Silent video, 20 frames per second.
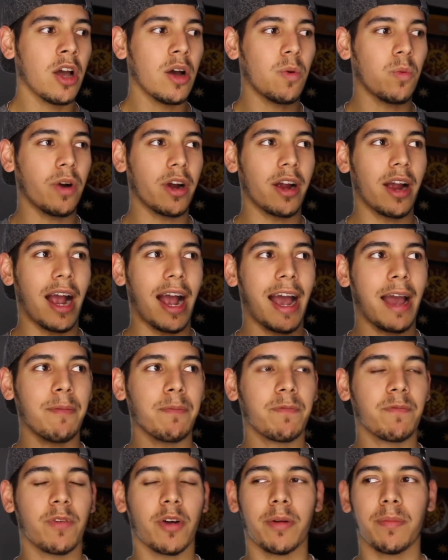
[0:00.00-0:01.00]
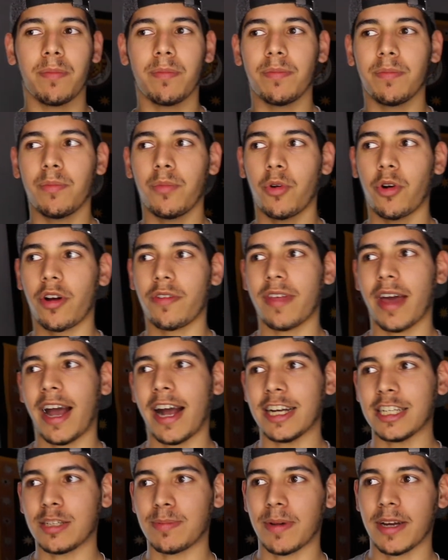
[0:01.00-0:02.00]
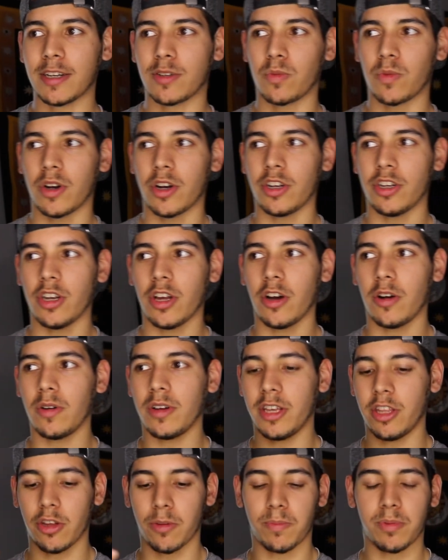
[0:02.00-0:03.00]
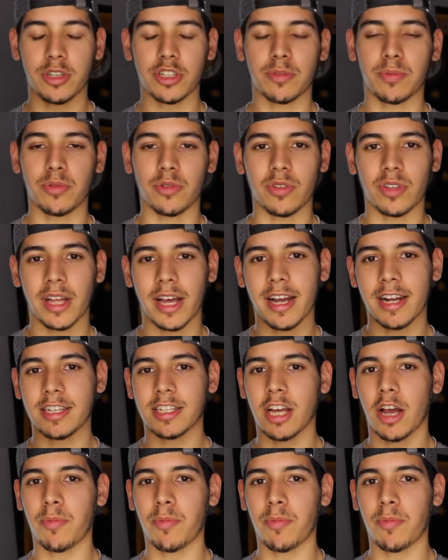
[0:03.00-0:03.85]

where I'm from more of the aspect where, you know, either push-pull legs,